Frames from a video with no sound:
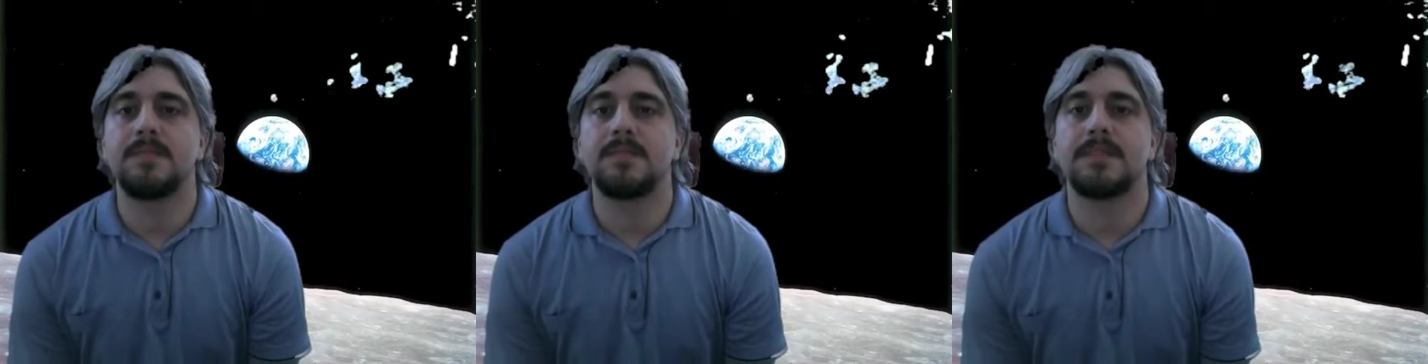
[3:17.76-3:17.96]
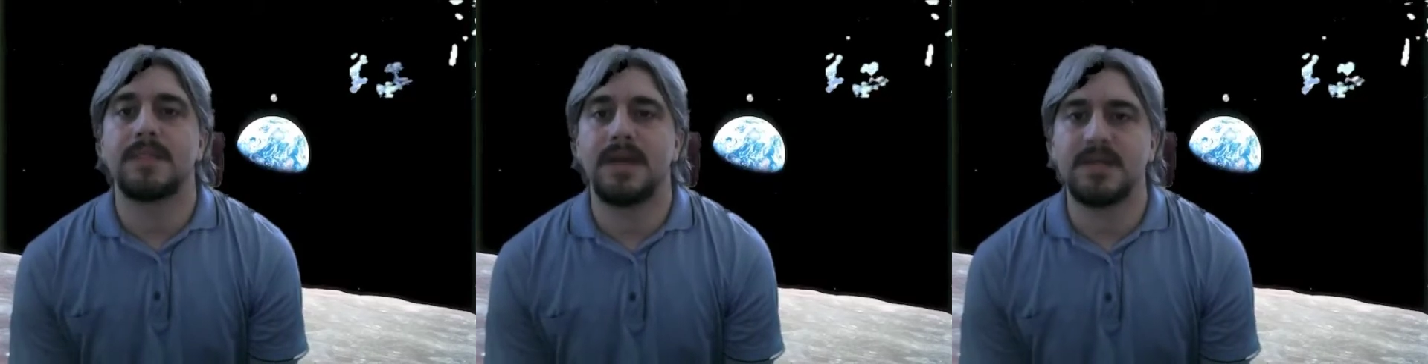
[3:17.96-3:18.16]

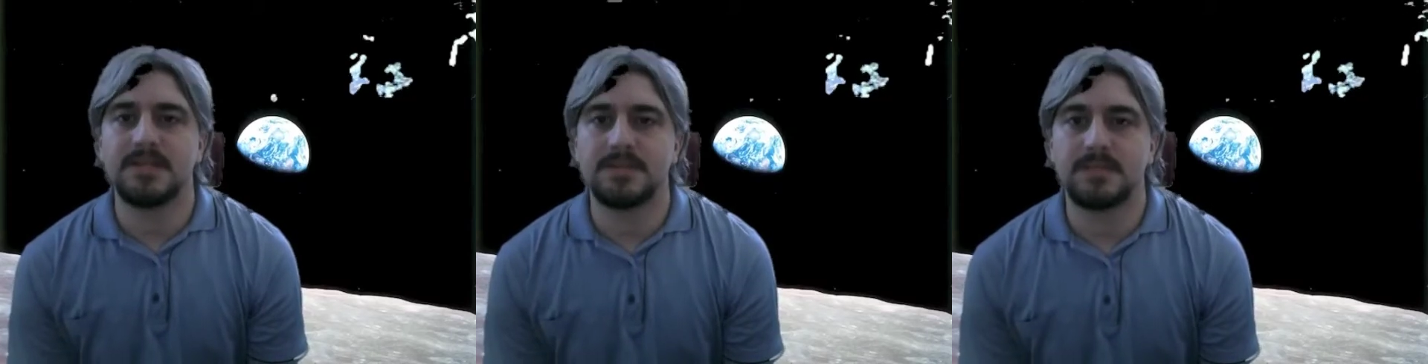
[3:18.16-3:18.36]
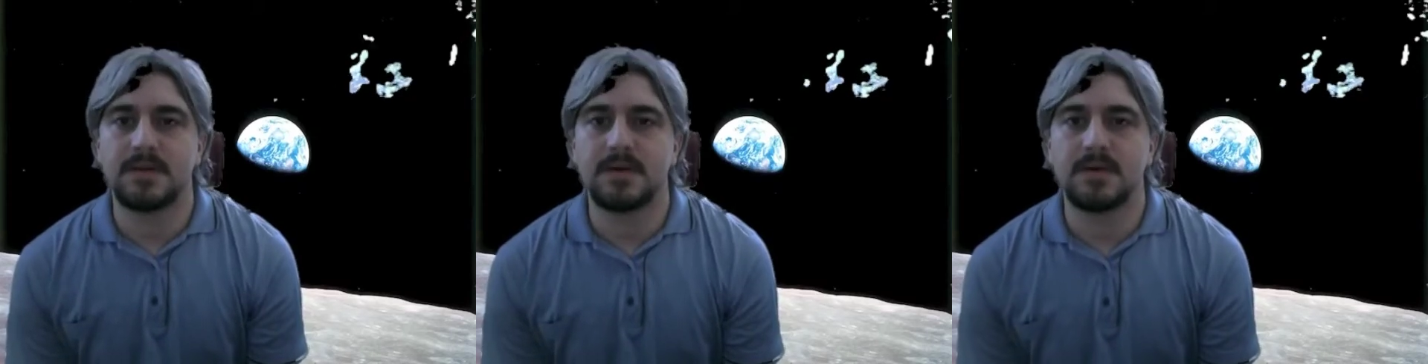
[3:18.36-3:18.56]

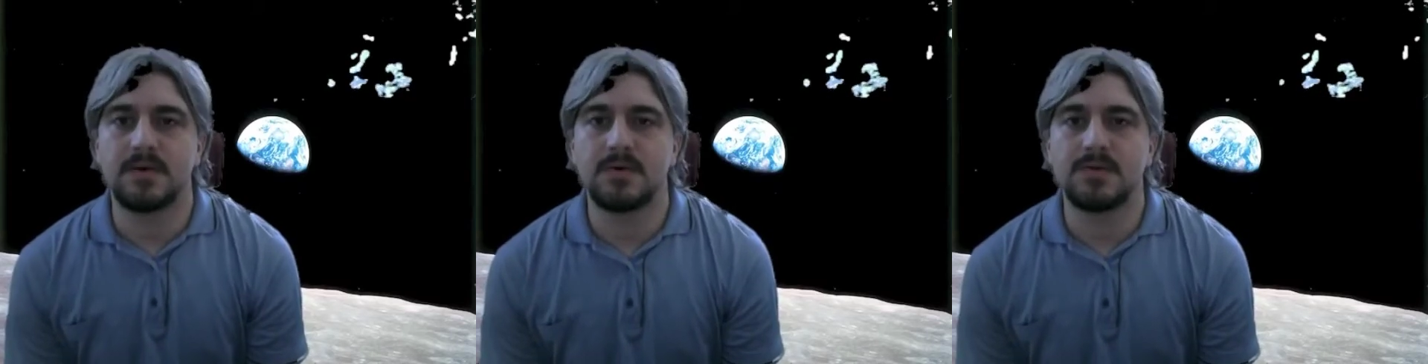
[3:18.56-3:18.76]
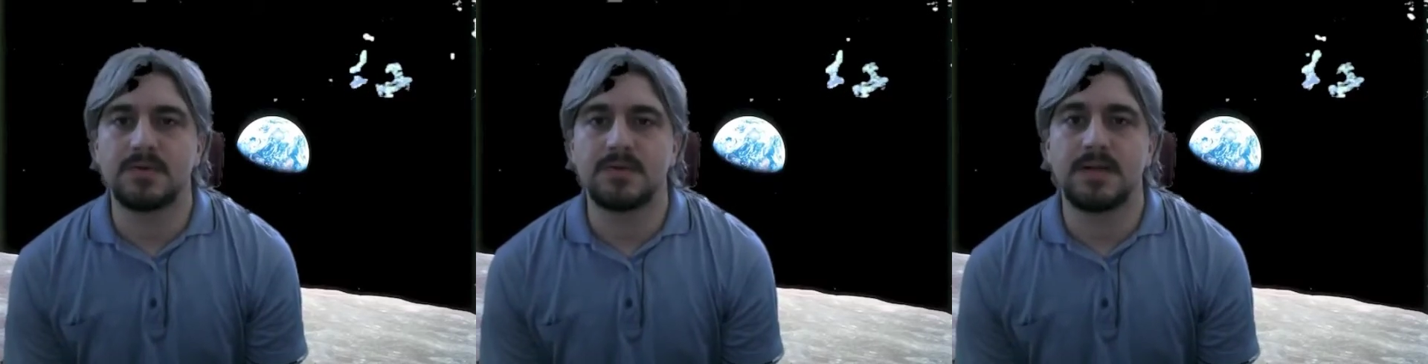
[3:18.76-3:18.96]
That's
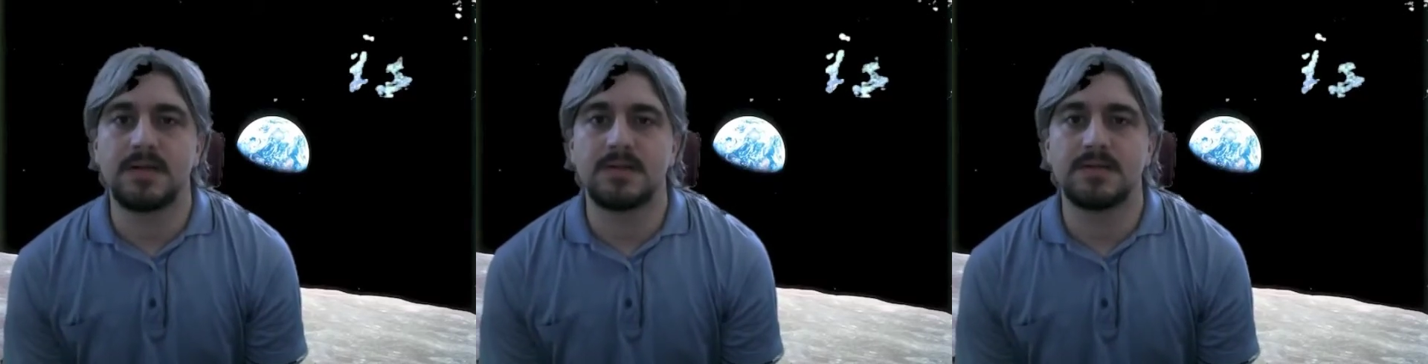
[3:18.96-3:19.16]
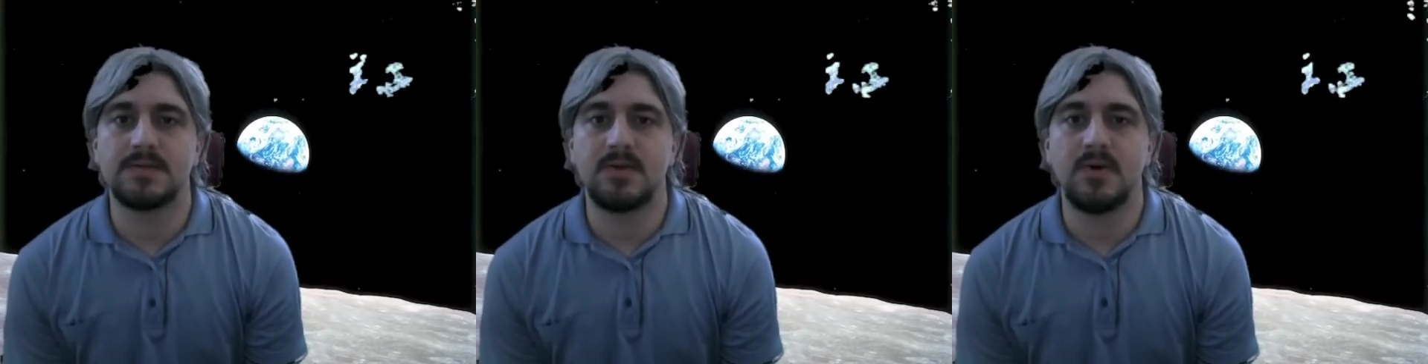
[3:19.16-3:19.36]
because there
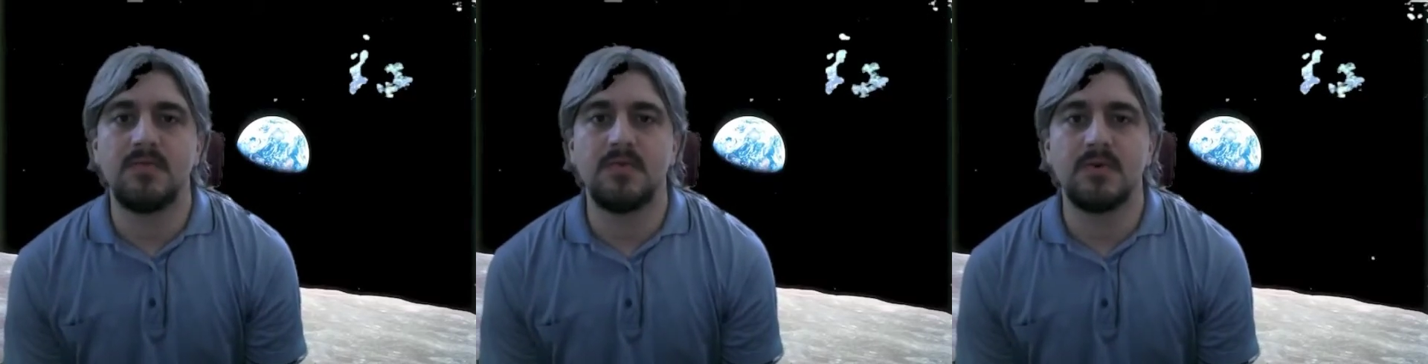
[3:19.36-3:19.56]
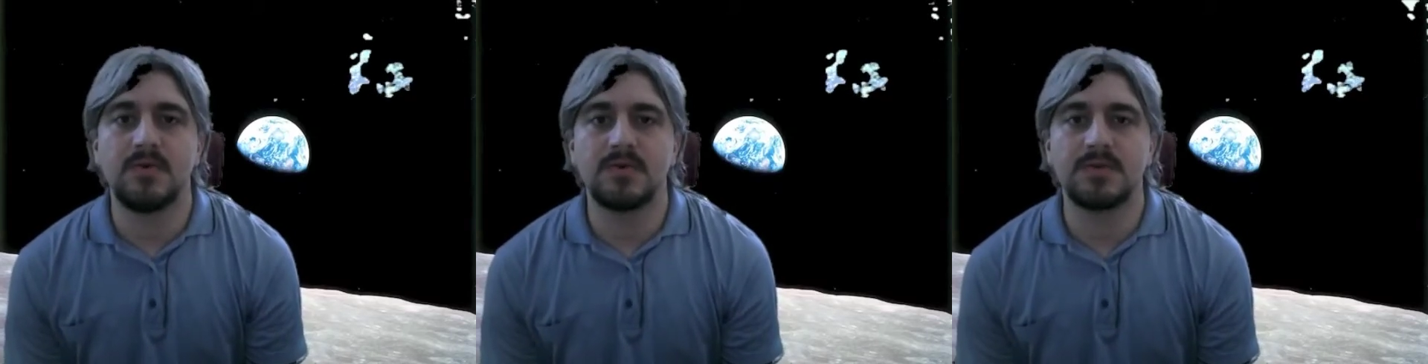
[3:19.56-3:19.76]
is no
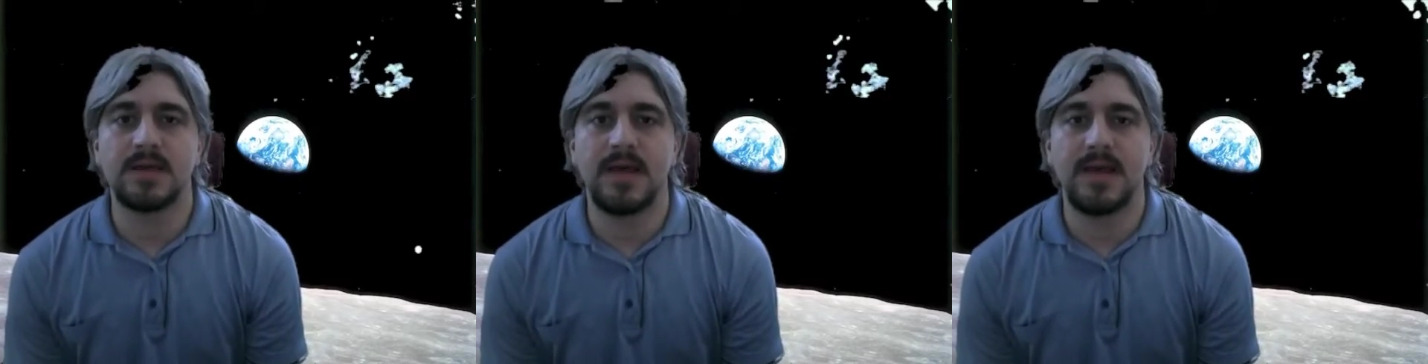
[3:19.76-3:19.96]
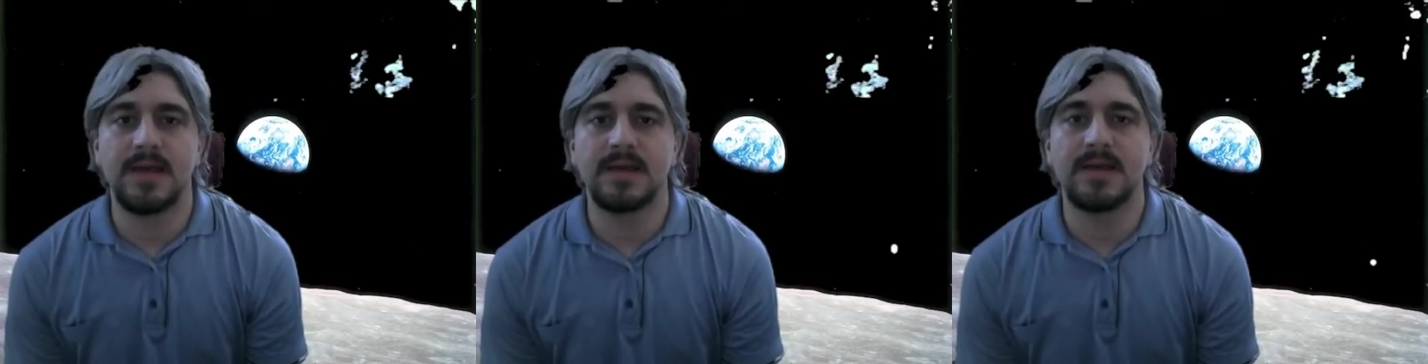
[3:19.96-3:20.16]
force
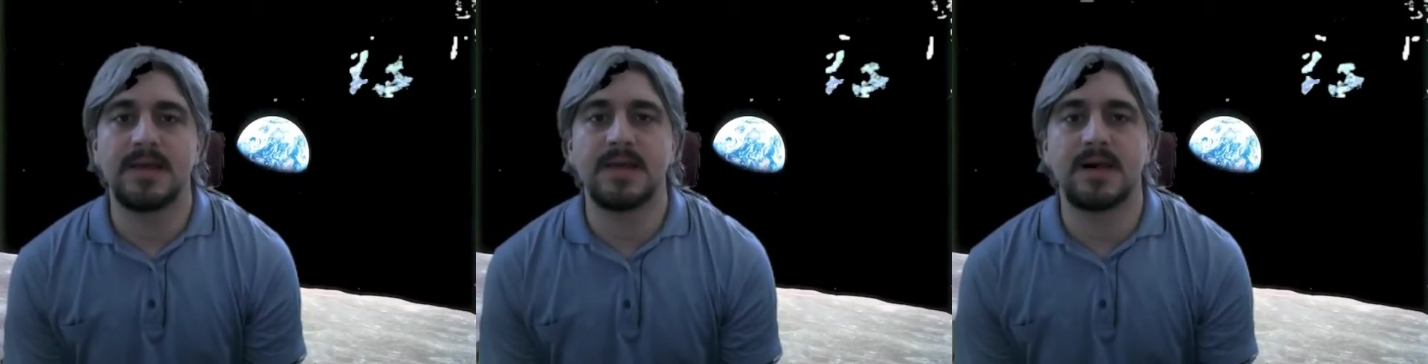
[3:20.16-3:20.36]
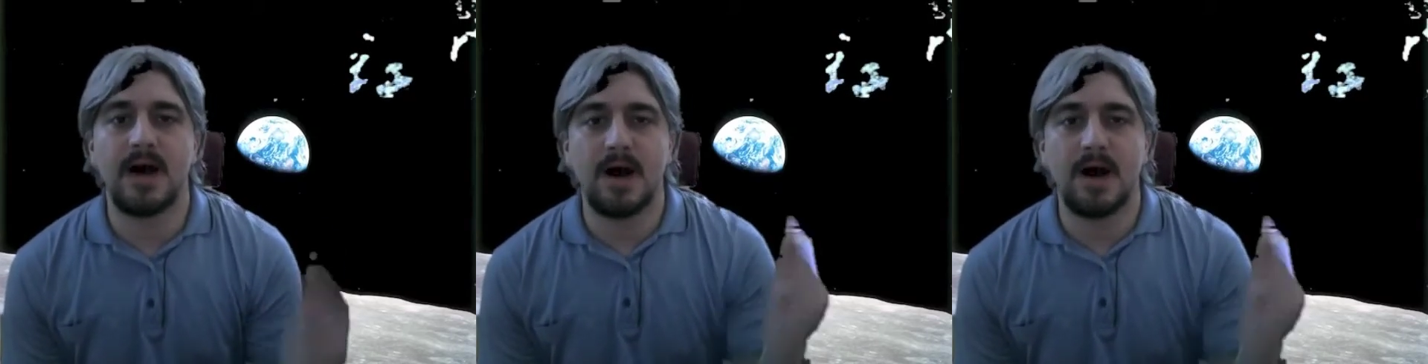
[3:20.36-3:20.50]
hanging